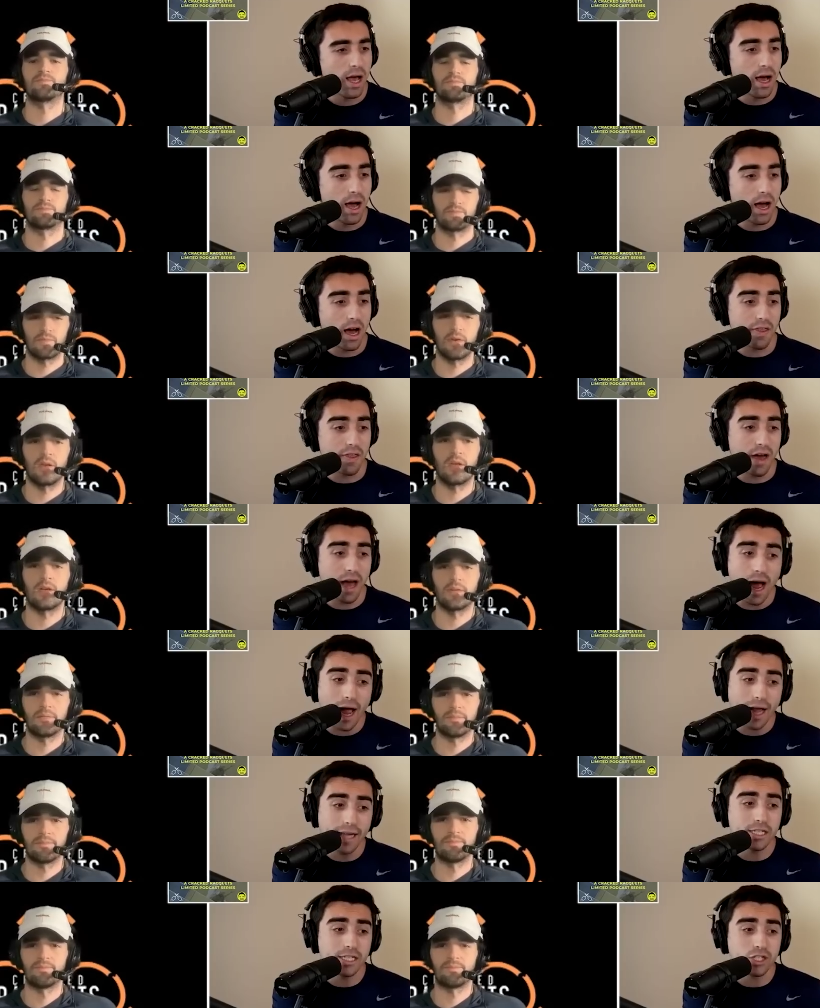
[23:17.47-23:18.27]
Speaker 1: Uh, the
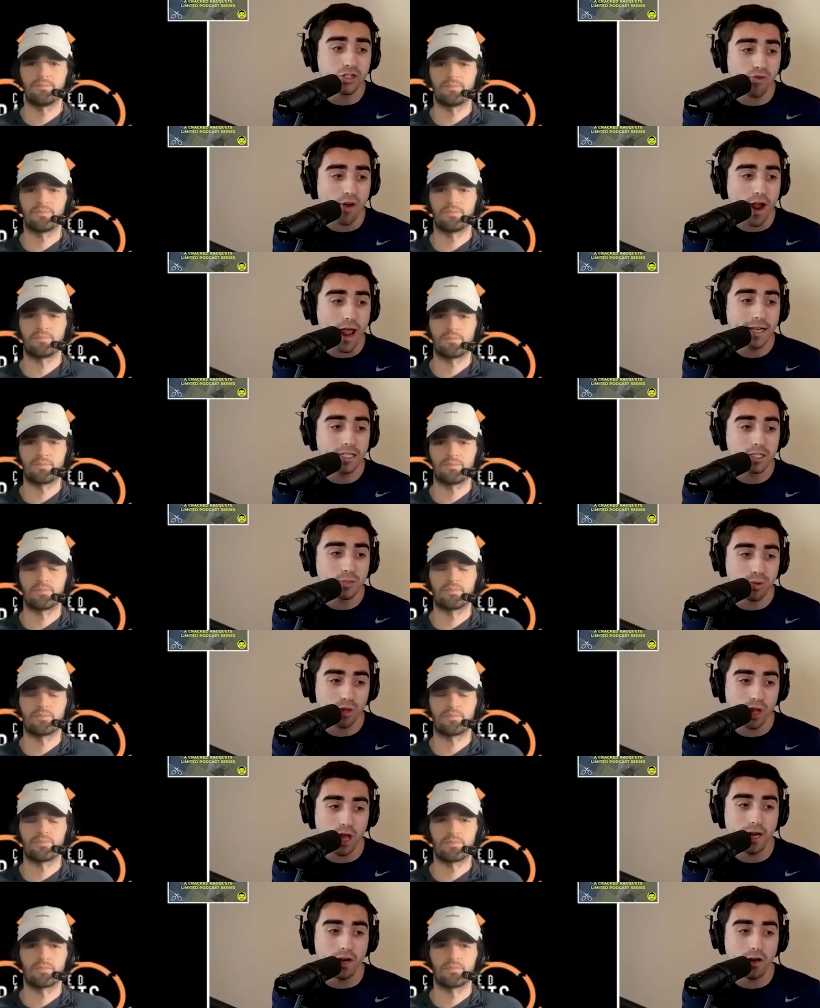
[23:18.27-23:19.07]
highest ranked
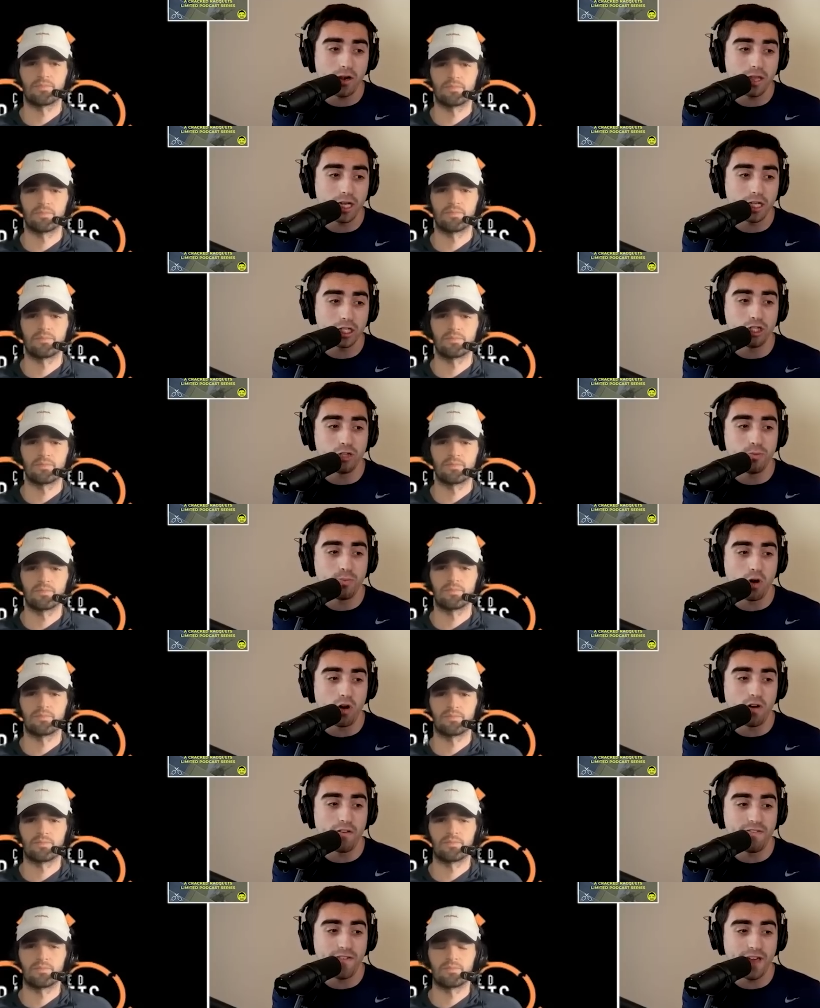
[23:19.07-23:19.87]
player that
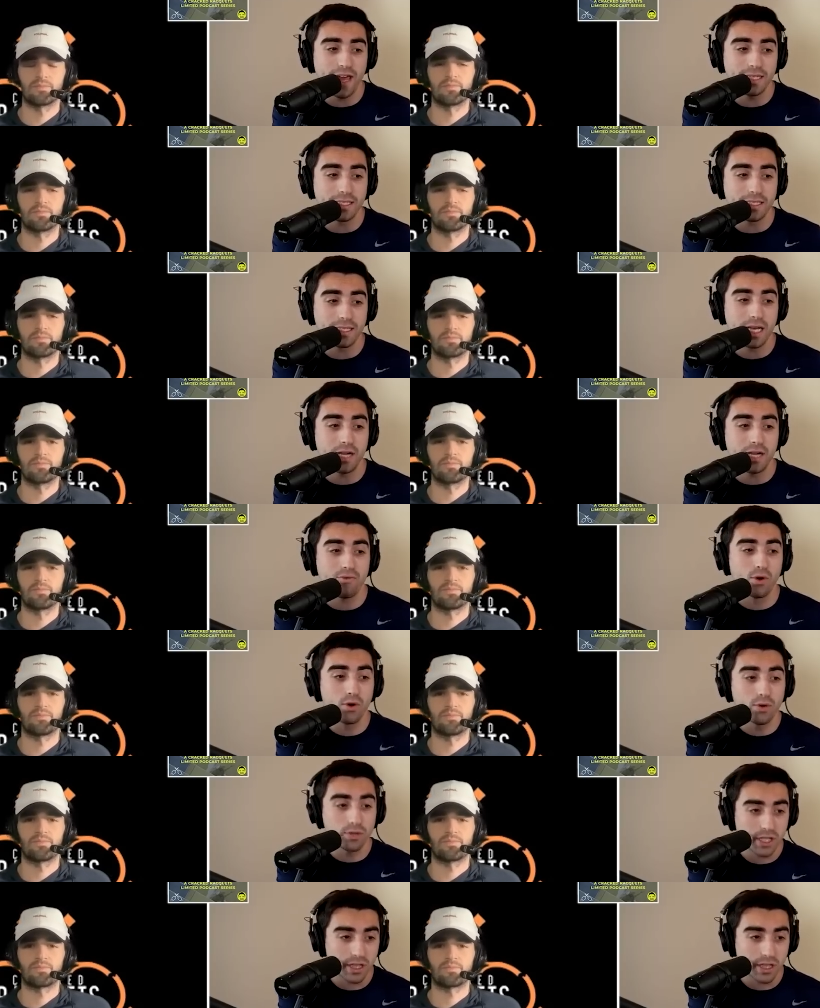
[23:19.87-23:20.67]
Jabeur faced and
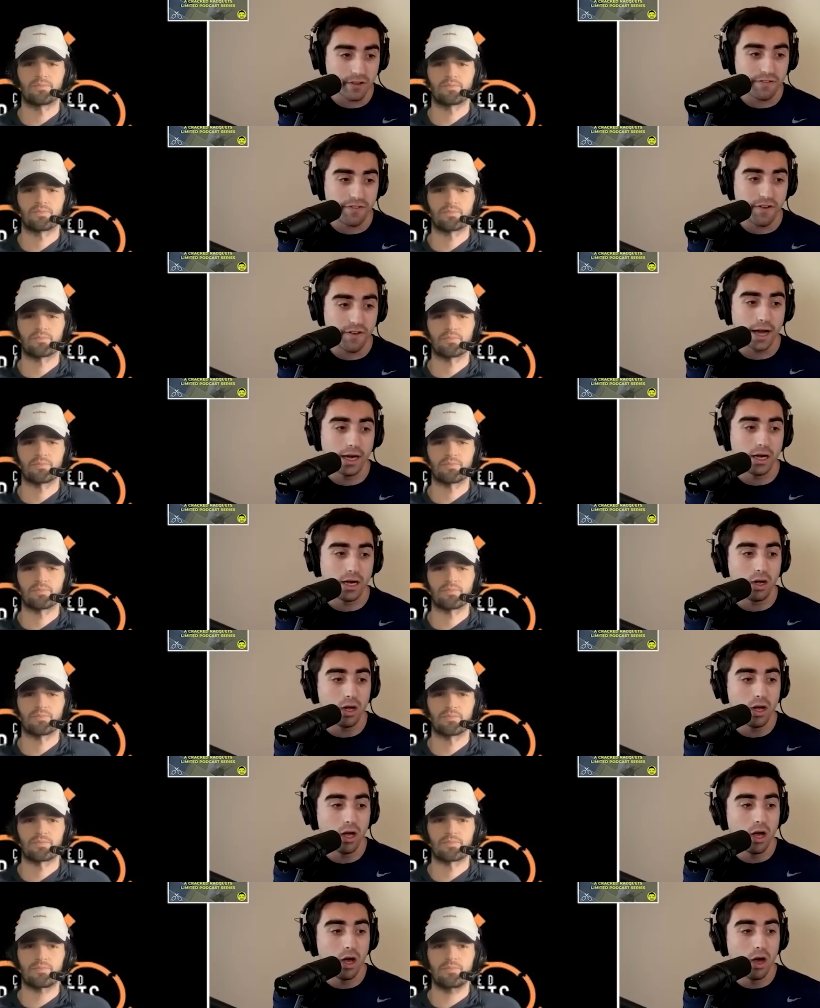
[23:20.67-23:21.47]
route to the
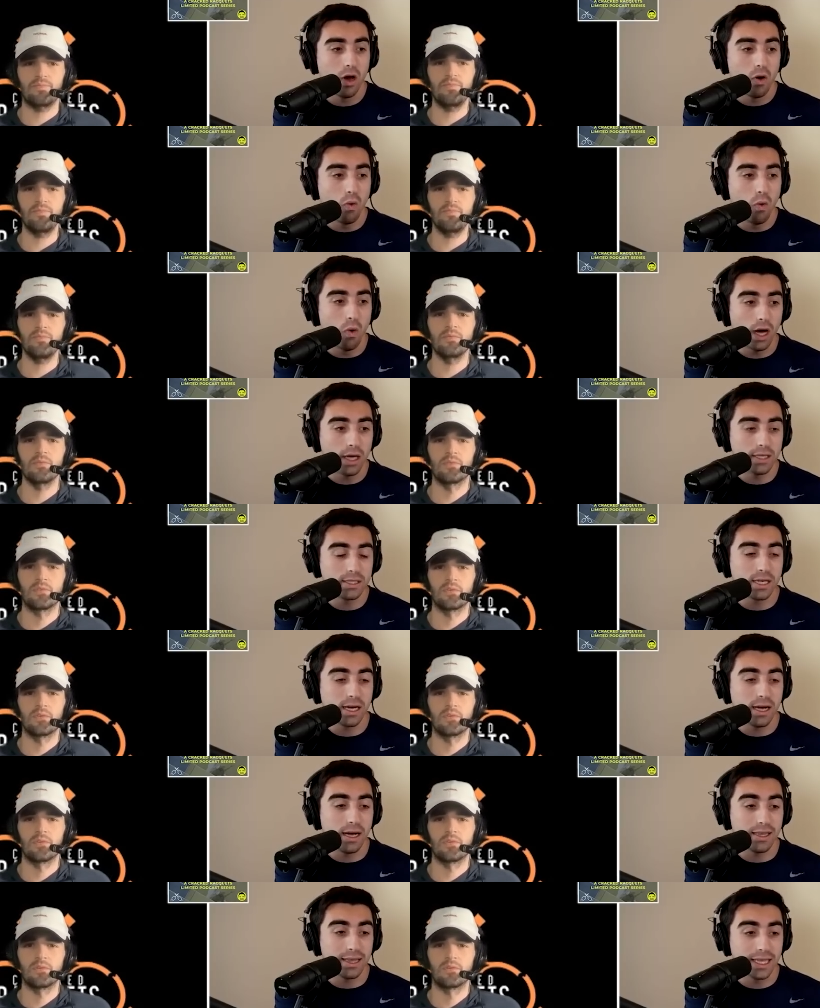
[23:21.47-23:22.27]
final was
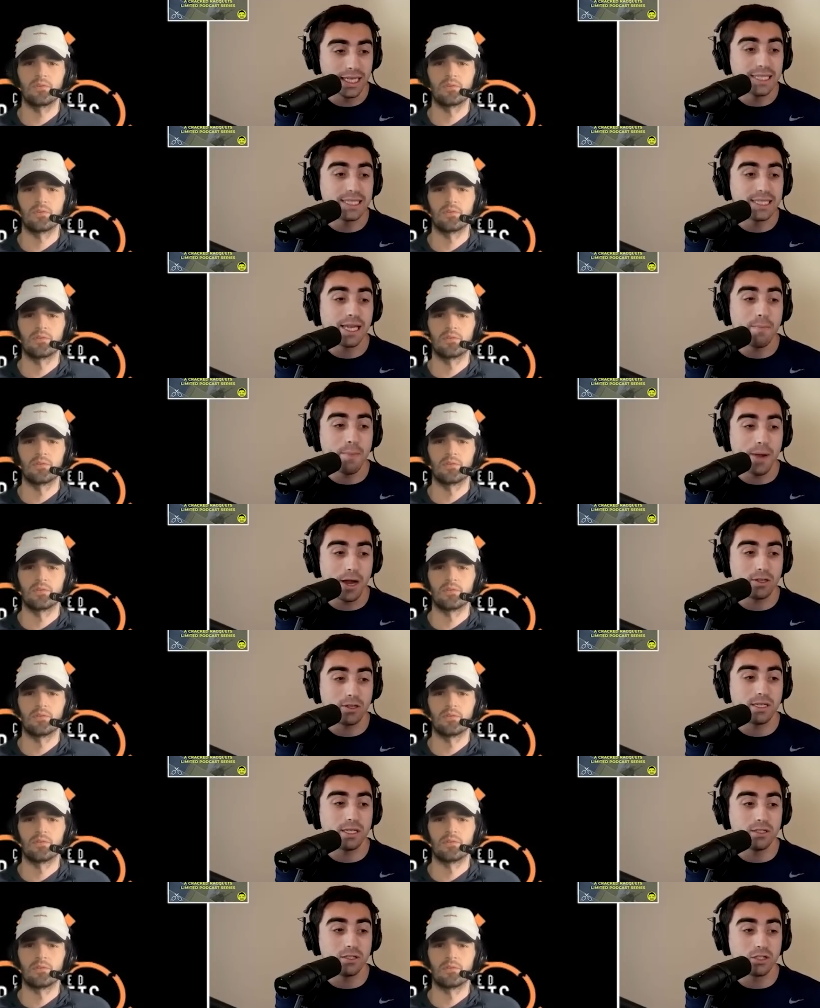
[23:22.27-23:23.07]
uh, Elise
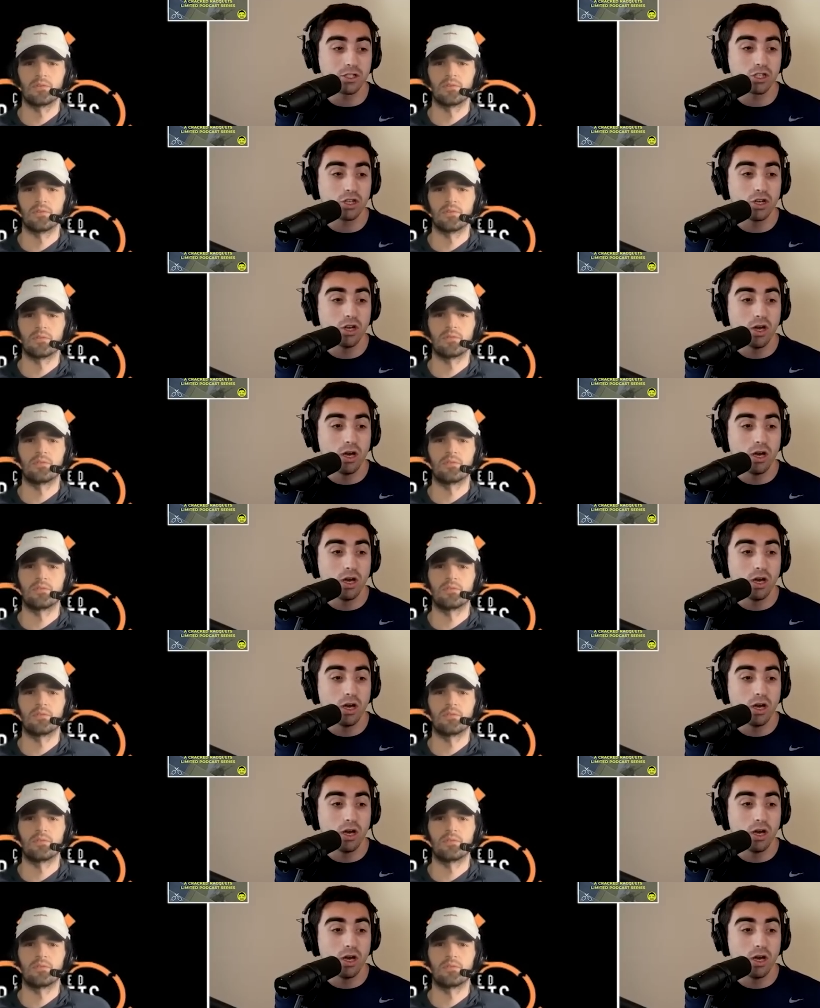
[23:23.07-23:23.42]
Mertens,